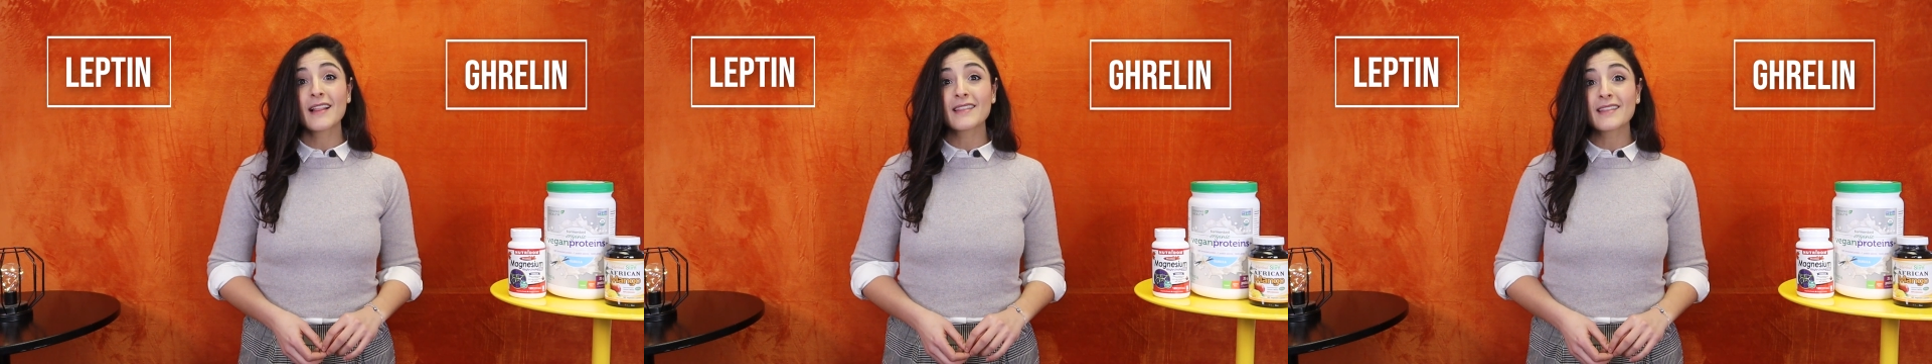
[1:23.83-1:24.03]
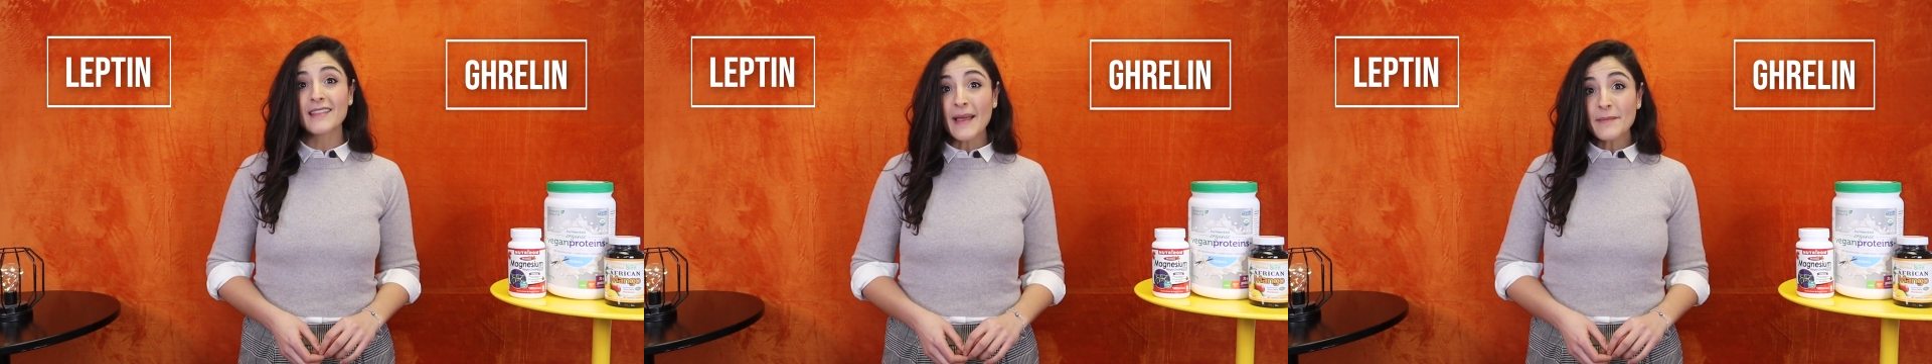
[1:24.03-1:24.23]

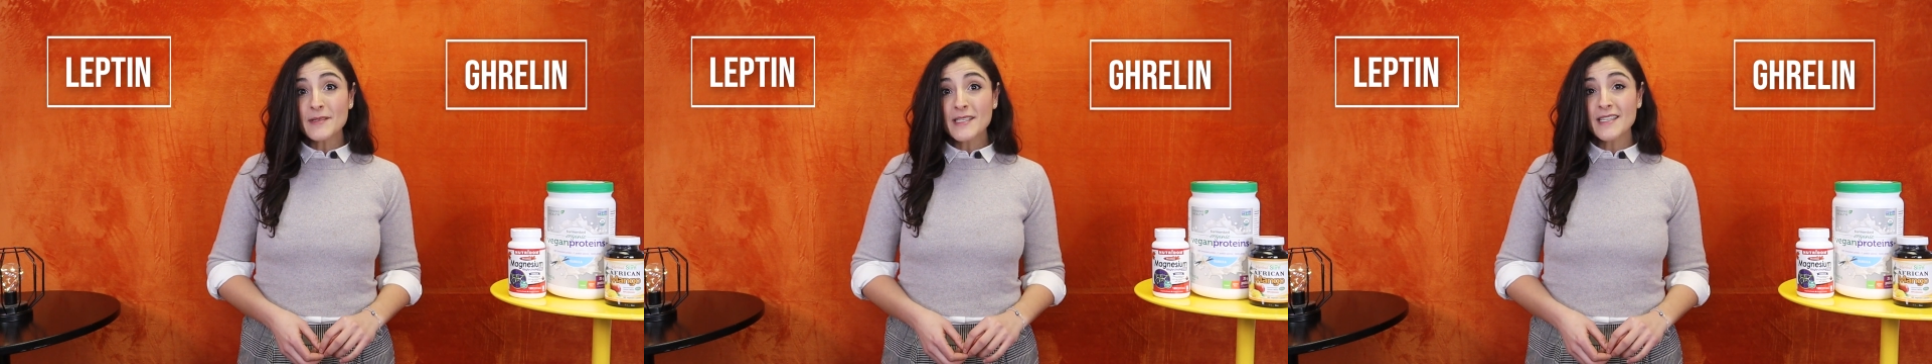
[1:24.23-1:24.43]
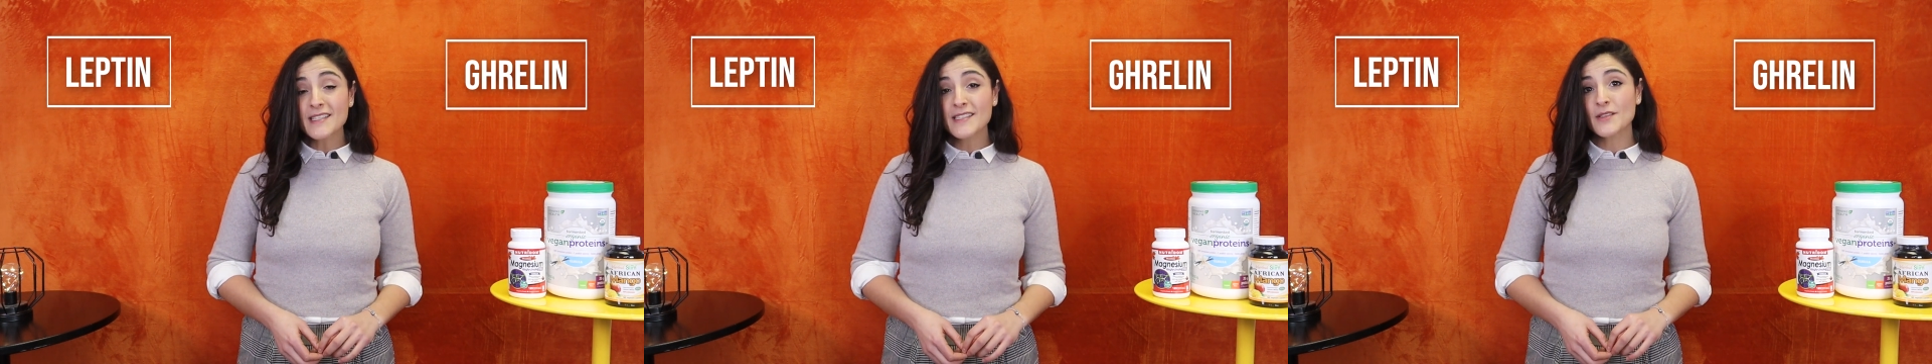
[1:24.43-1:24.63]

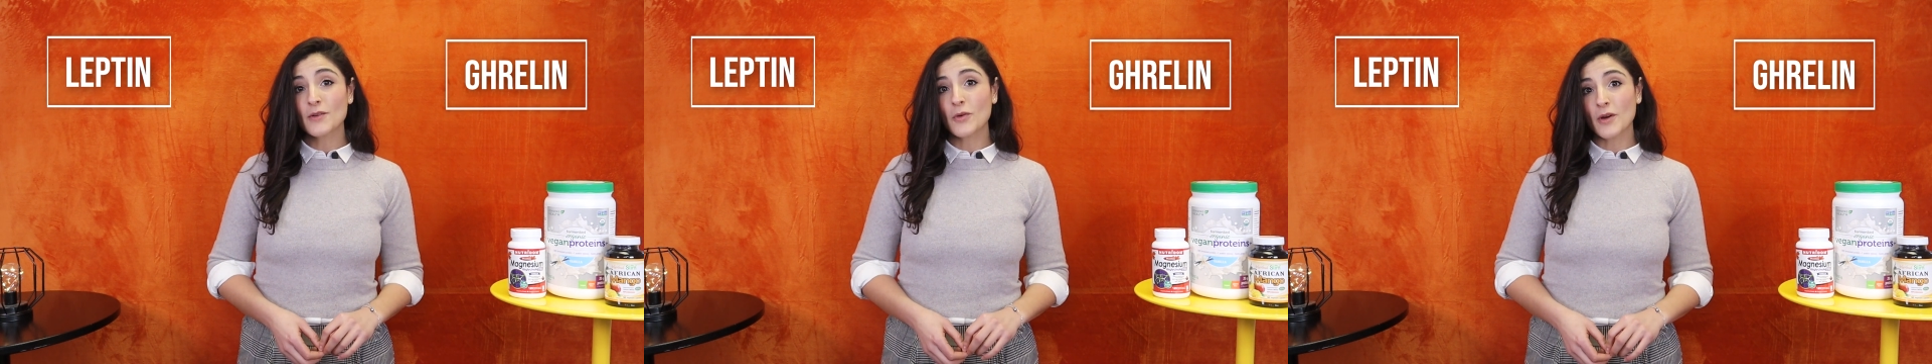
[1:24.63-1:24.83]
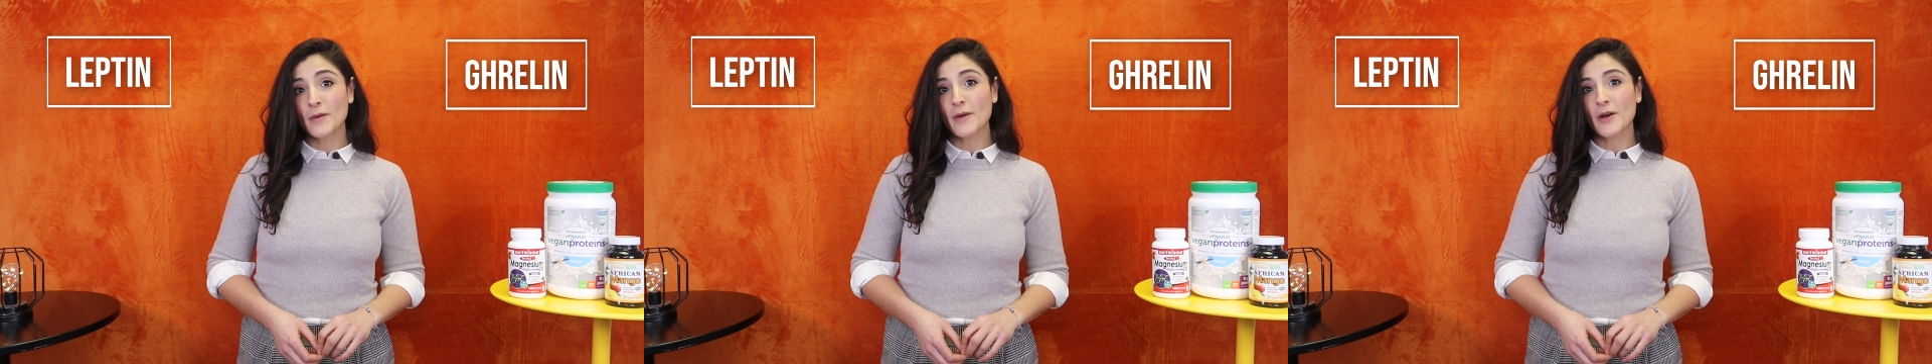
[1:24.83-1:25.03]
Leptin is the
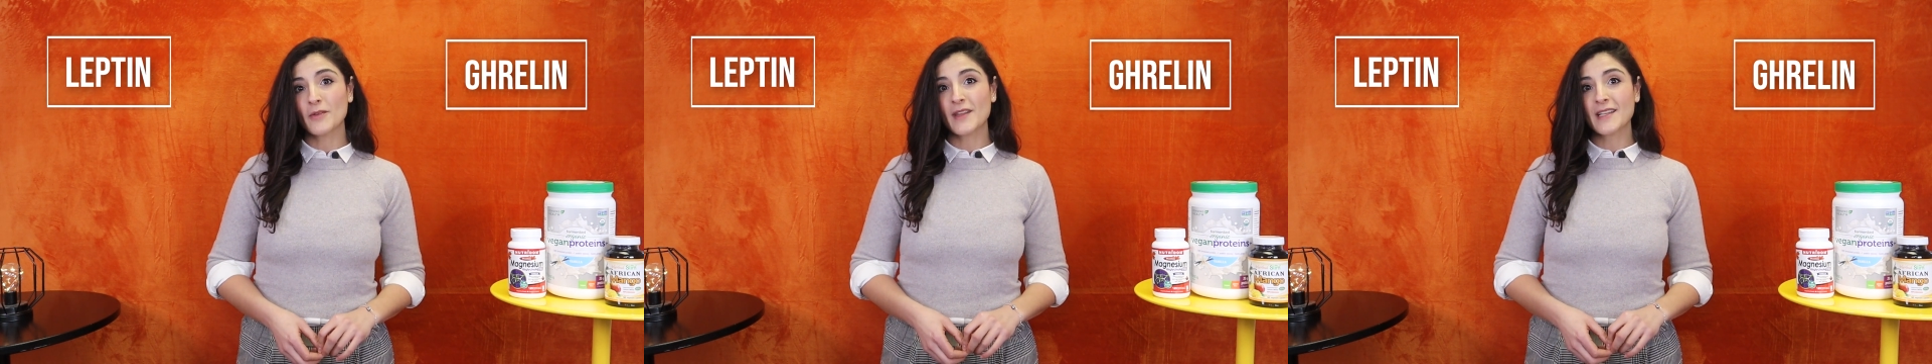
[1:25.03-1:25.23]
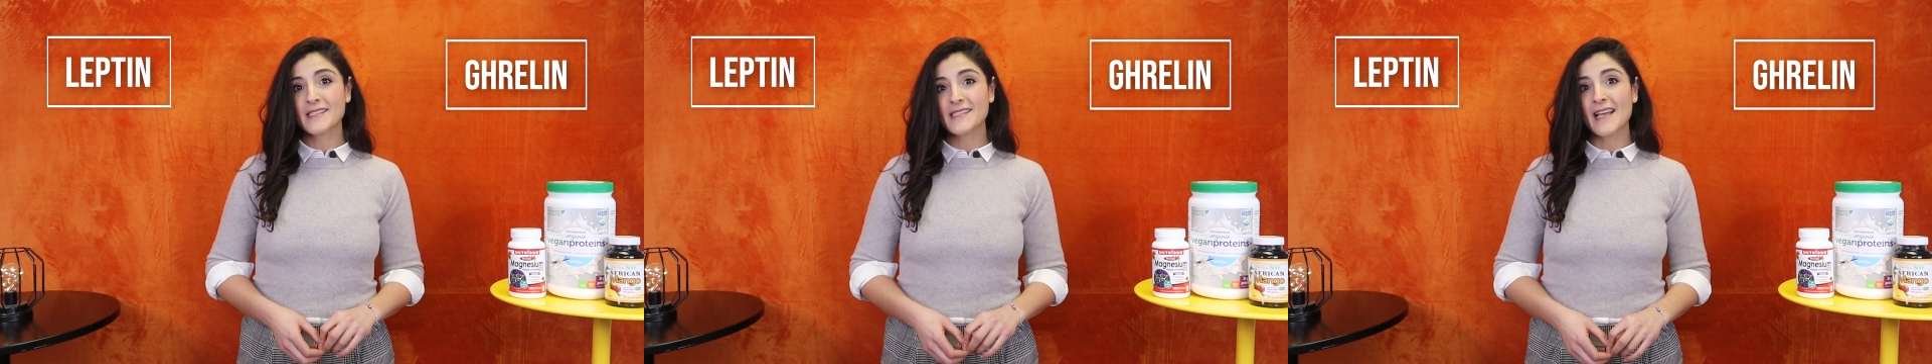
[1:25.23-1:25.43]
hormone that